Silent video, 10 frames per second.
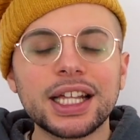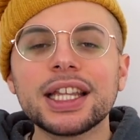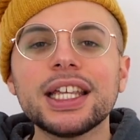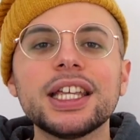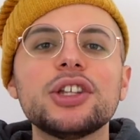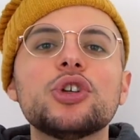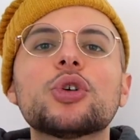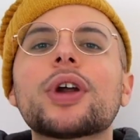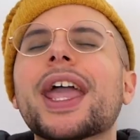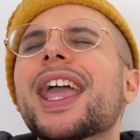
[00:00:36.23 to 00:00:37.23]
Clean
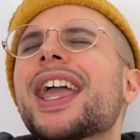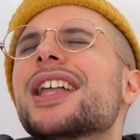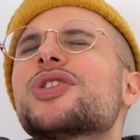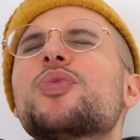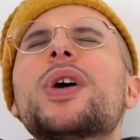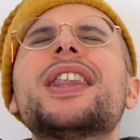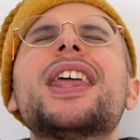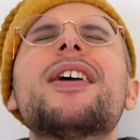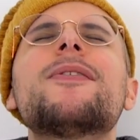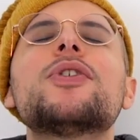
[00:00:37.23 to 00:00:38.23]
your hands
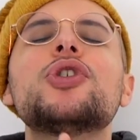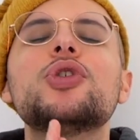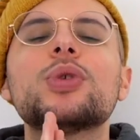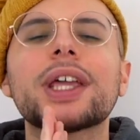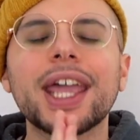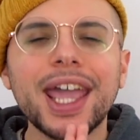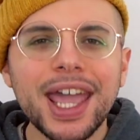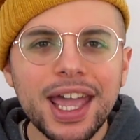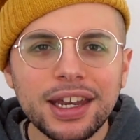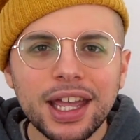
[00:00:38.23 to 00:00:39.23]
whenever you
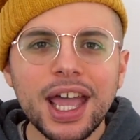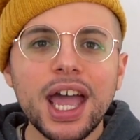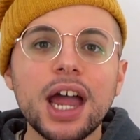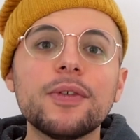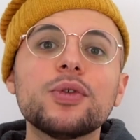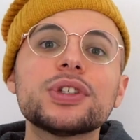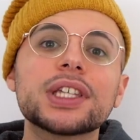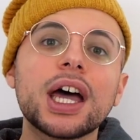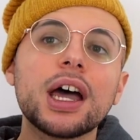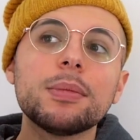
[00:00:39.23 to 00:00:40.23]
can. Every
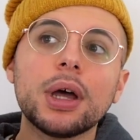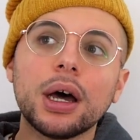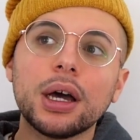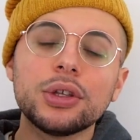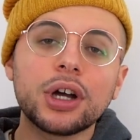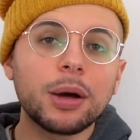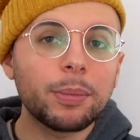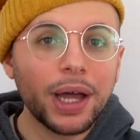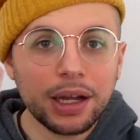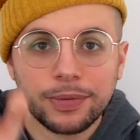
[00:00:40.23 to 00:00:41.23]
time you come
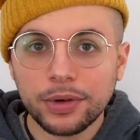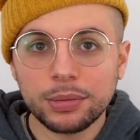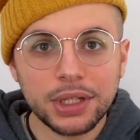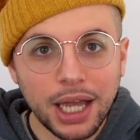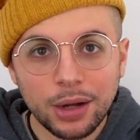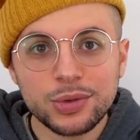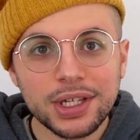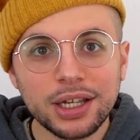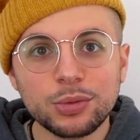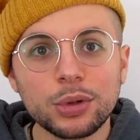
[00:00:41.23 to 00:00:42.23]
back from the
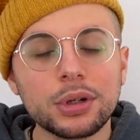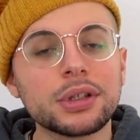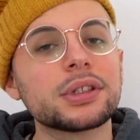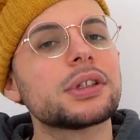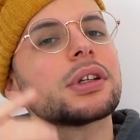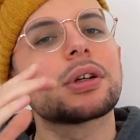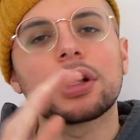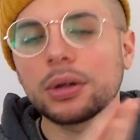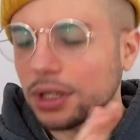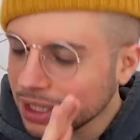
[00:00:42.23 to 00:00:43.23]
outside world,
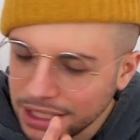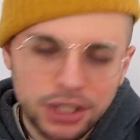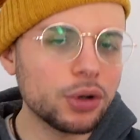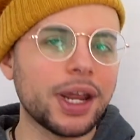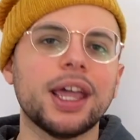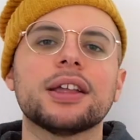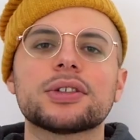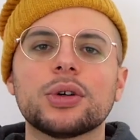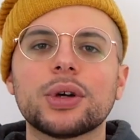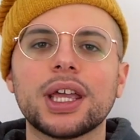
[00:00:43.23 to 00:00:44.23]
clean your
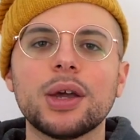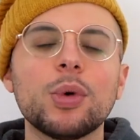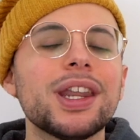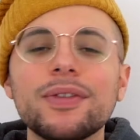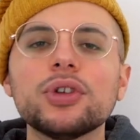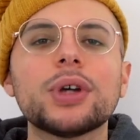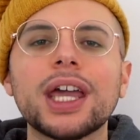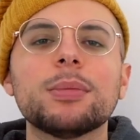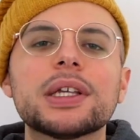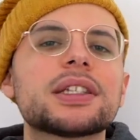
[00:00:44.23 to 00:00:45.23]
hands, okay? Whenever you
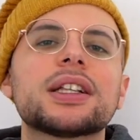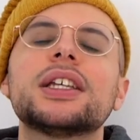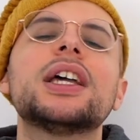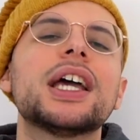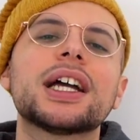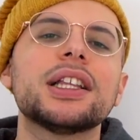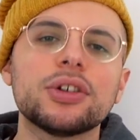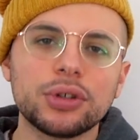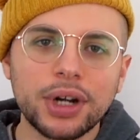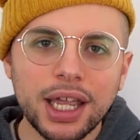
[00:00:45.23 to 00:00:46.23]
can, basically, clear
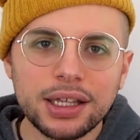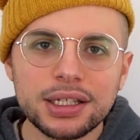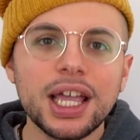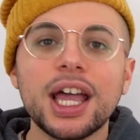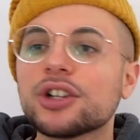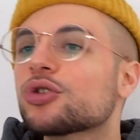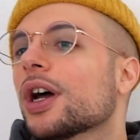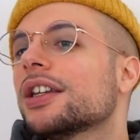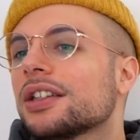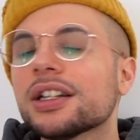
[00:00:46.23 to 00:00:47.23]
your hands and
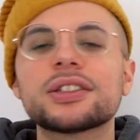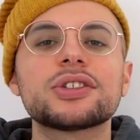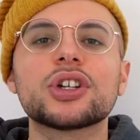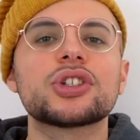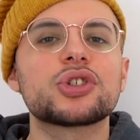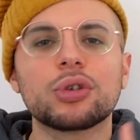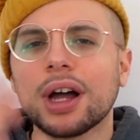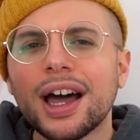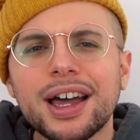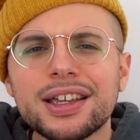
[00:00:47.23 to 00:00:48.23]
try not to touch your
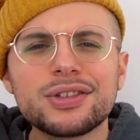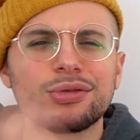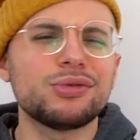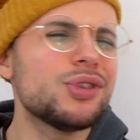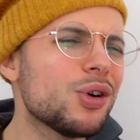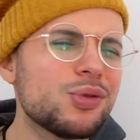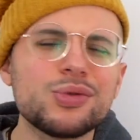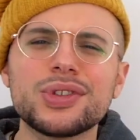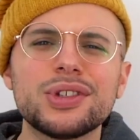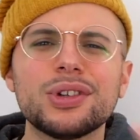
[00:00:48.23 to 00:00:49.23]
eyes, your
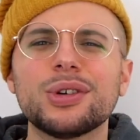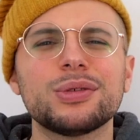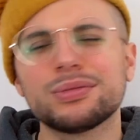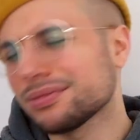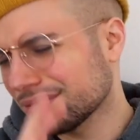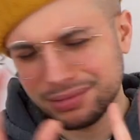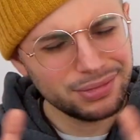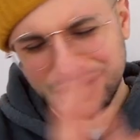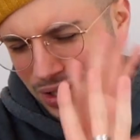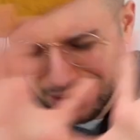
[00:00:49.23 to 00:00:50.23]
nose, you know.
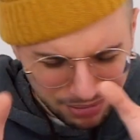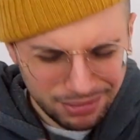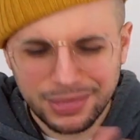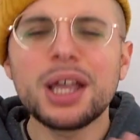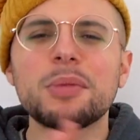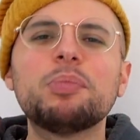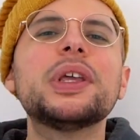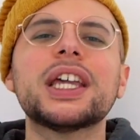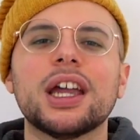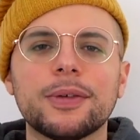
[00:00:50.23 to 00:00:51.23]
Just
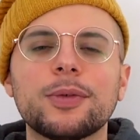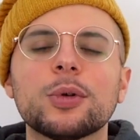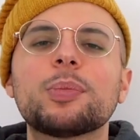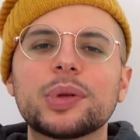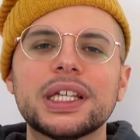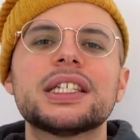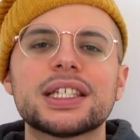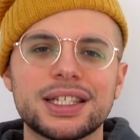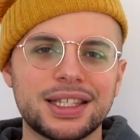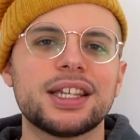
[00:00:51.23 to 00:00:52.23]
be careful, please,
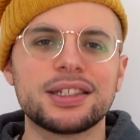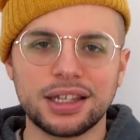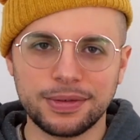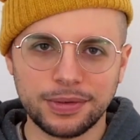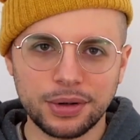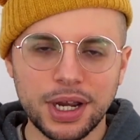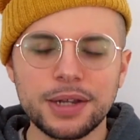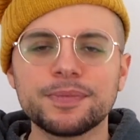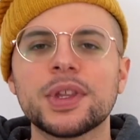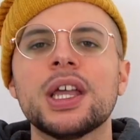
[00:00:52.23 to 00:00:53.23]
and stay safe, all
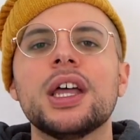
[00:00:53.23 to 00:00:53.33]
right?